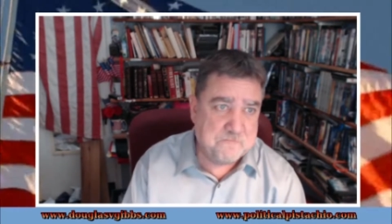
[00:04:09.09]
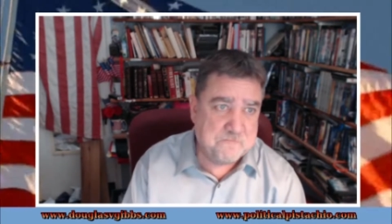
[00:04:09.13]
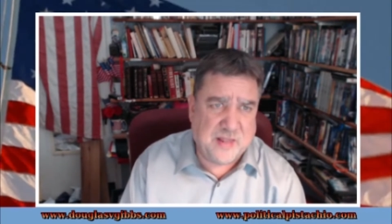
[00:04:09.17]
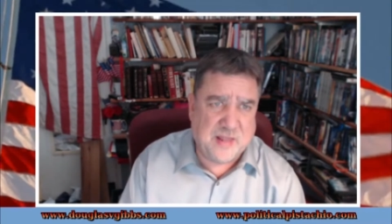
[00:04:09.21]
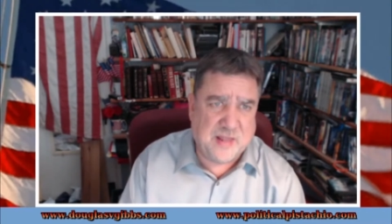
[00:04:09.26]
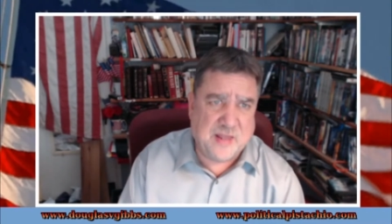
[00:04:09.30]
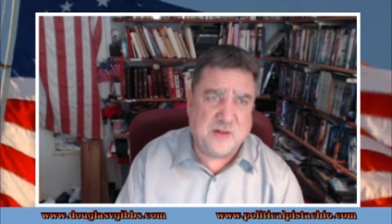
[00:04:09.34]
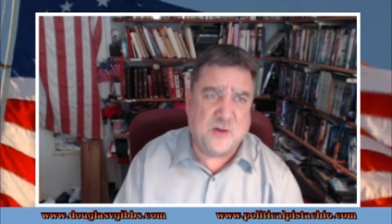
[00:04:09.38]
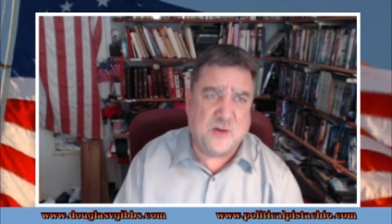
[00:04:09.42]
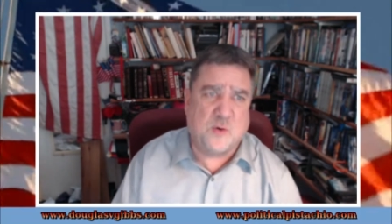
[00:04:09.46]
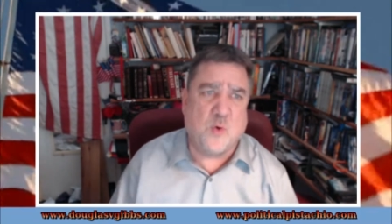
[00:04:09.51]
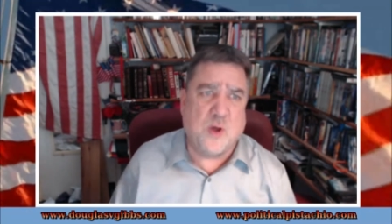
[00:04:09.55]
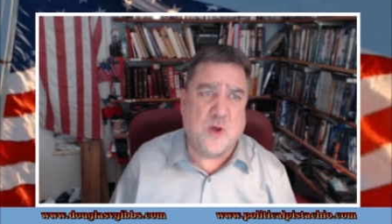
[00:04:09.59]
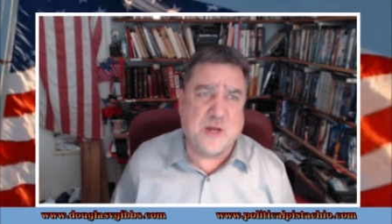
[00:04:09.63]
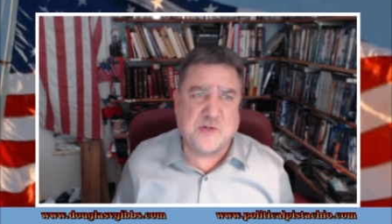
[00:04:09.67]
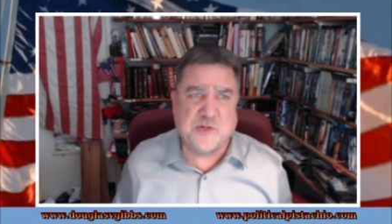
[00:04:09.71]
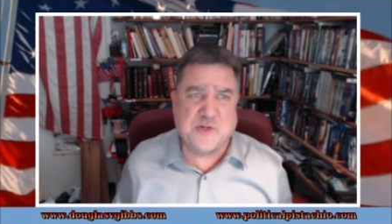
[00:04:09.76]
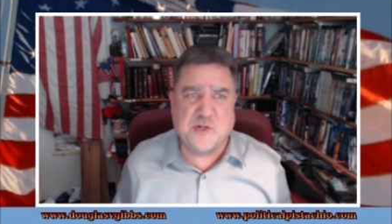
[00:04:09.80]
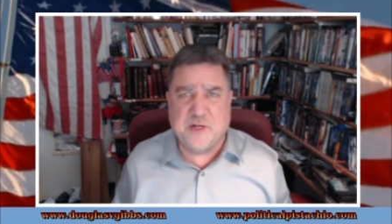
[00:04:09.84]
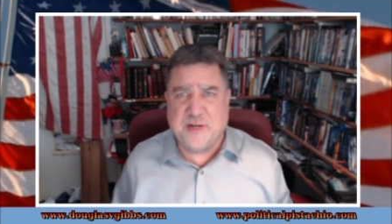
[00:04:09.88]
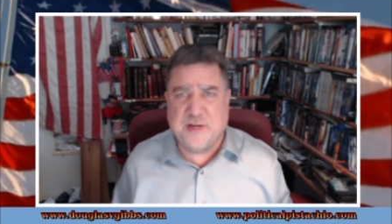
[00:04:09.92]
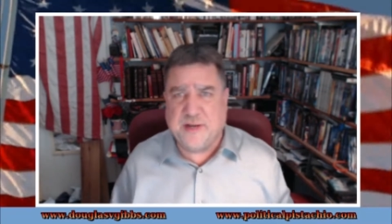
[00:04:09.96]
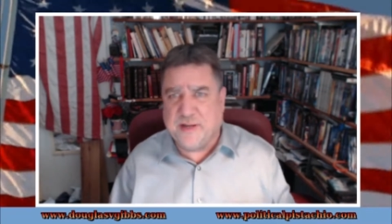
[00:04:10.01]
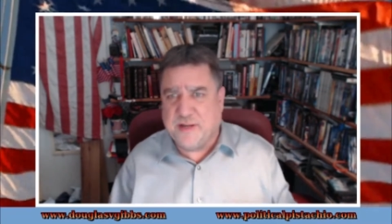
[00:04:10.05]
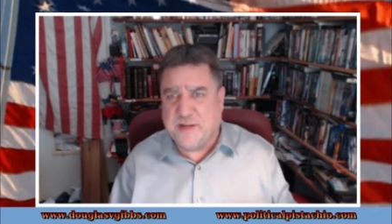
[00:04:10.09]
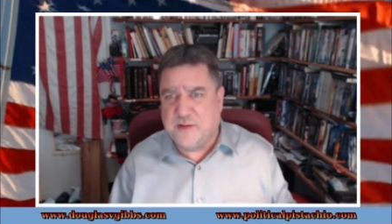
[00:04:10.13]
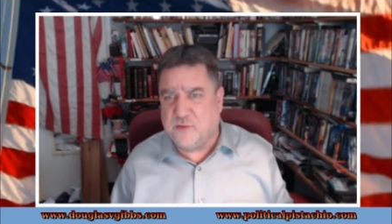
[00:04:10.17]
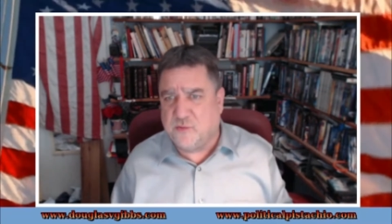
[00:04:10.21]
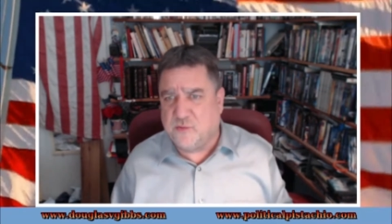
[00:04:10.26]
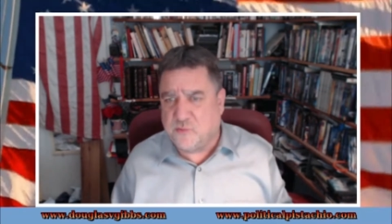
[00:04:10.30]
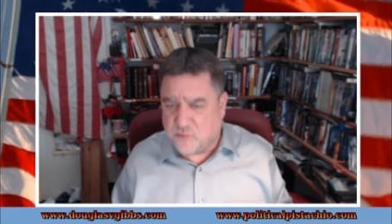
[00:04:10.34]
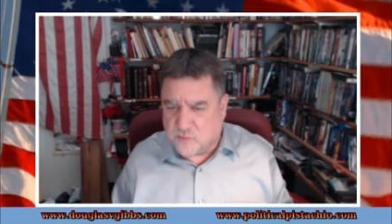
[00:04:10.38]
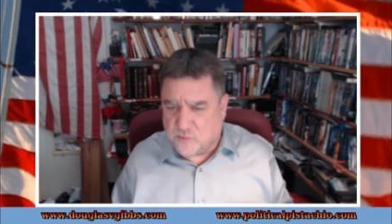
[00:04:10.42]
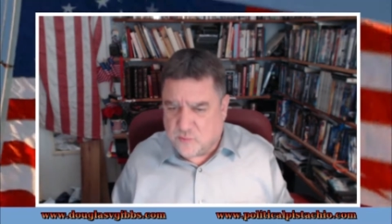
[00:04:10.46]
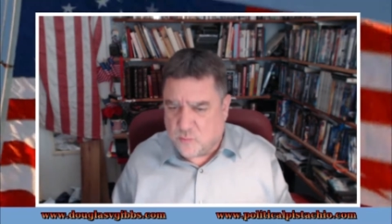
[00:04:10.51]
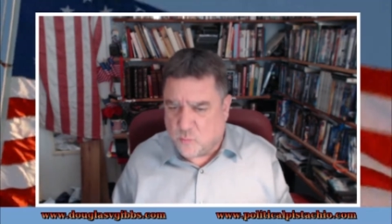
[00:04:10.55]
And the question
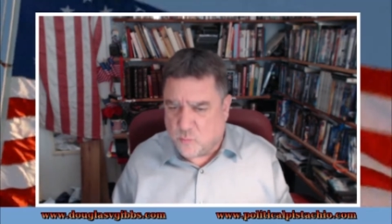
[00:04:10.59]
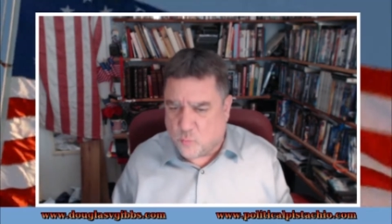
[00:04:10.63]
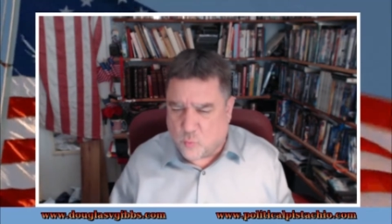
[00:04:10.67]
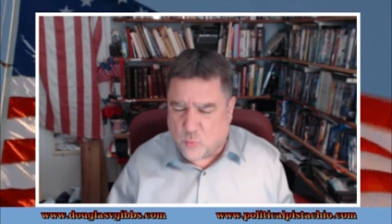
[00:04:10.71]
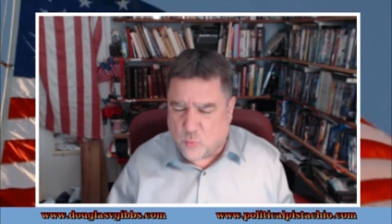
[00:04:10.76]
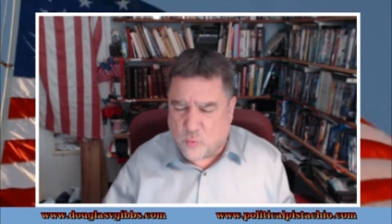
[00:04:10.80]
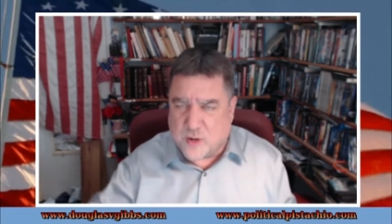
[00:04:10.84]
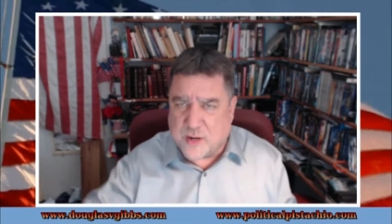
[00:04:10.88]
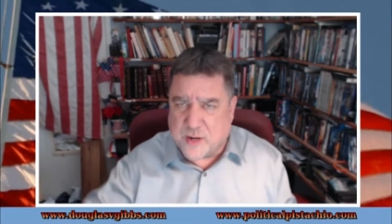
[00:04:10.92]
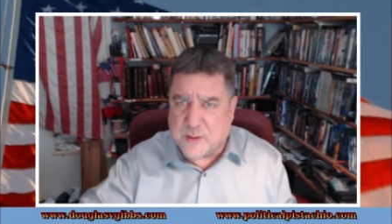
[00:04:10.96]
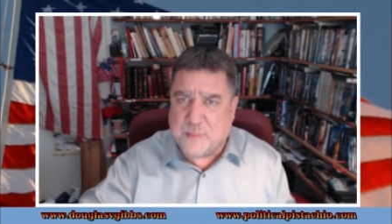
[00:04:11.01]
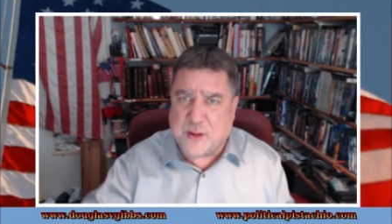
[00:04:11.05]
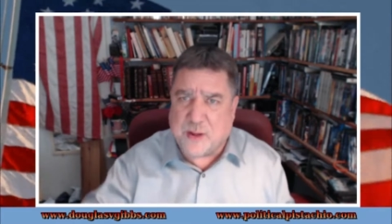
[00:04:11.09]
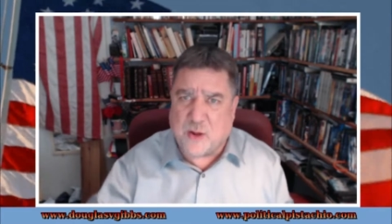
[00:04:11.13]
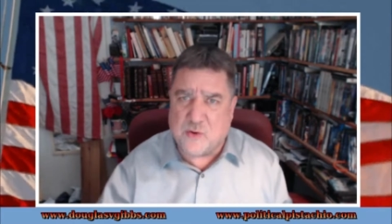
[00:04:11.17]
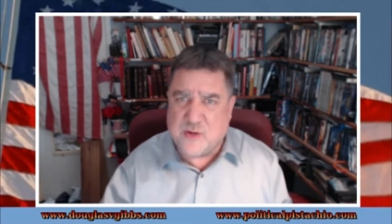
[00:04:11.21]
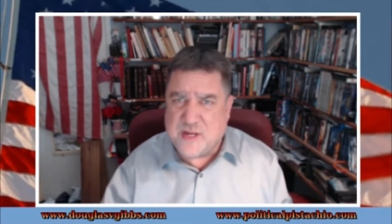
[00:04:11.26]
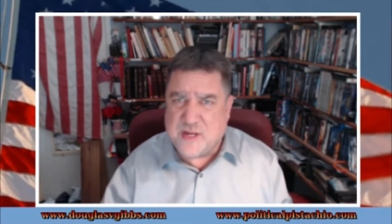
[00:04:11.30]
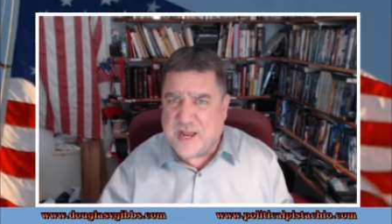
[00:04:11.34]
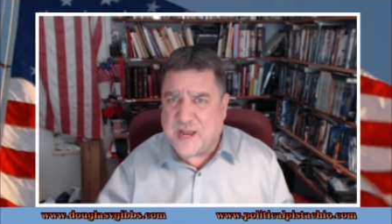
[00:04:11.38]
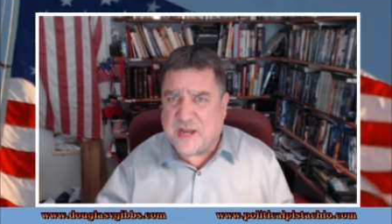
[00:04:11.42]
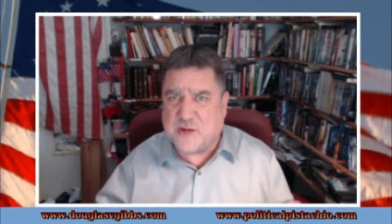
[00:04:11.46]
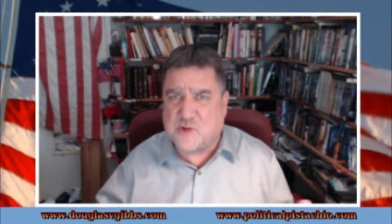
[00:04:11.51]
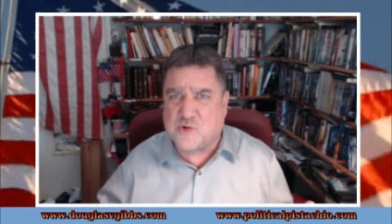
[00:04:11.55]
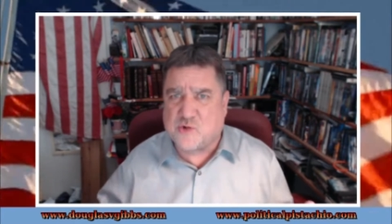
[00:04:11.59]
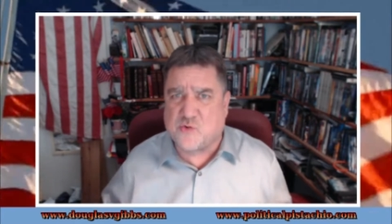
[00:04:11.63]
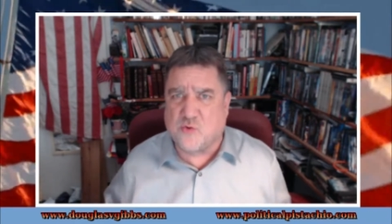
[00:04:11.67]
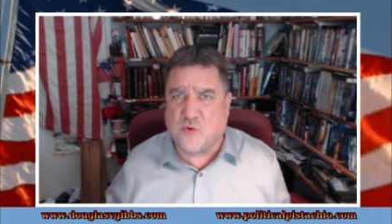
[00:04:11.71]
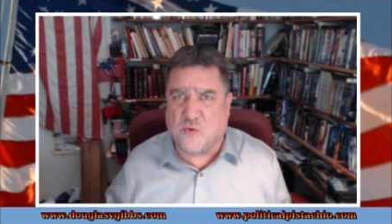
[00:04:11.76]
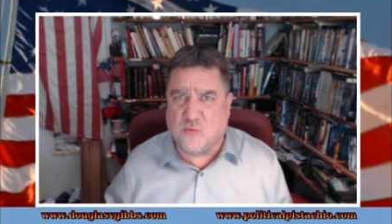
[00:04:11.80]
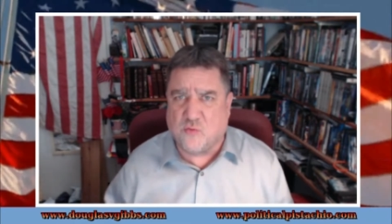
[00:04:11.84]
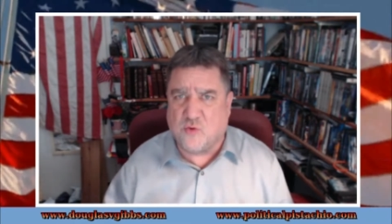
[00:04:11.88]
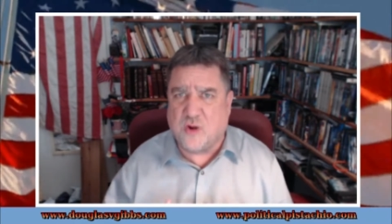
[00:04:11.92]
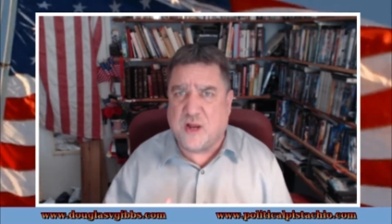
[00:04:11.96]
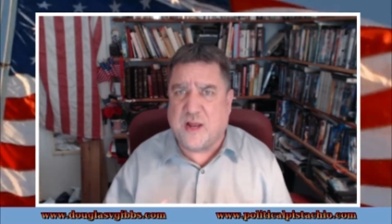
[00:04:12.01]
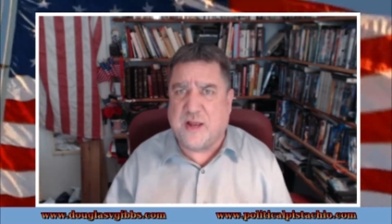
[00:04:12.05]
is, what about
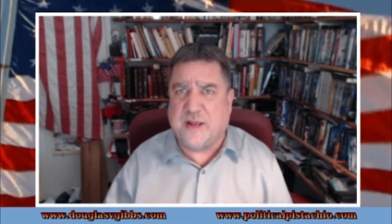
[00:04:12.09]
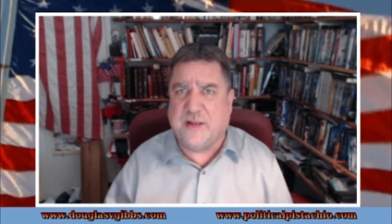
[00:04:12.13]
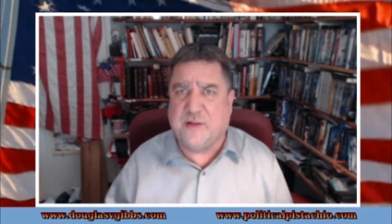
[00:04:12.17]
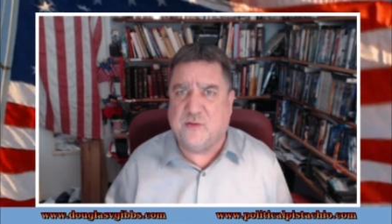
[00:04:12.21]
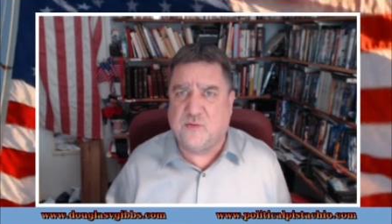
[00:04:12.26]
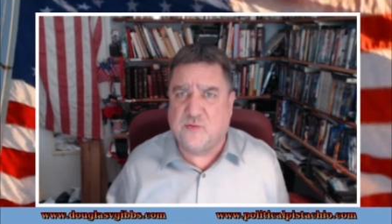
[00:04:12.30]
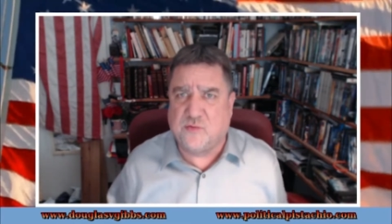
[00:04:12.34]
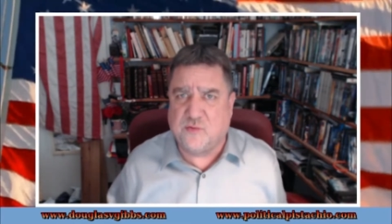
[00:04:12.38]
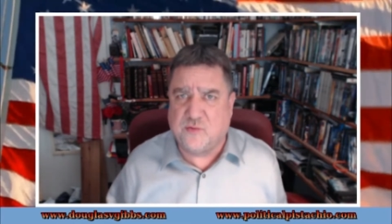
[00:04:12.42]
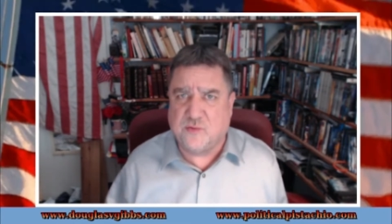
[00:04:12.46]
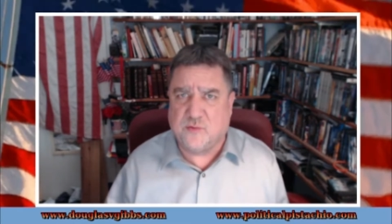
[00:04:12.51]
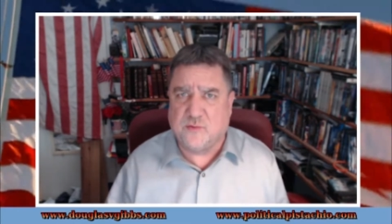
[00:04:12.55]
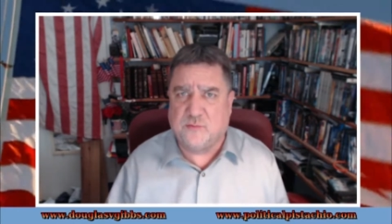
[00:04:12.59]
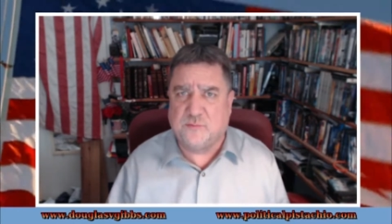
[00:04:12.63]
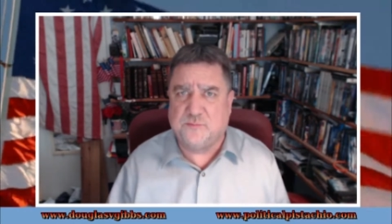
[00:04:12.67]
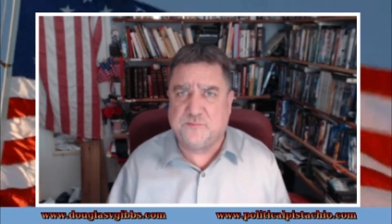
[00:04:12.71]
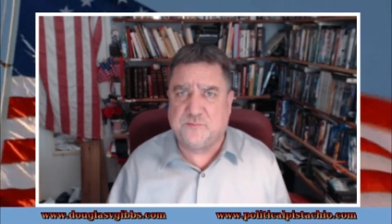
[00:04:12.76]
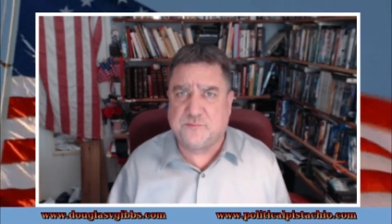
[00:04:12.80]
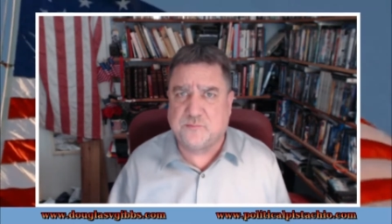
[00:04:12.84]
natural rights?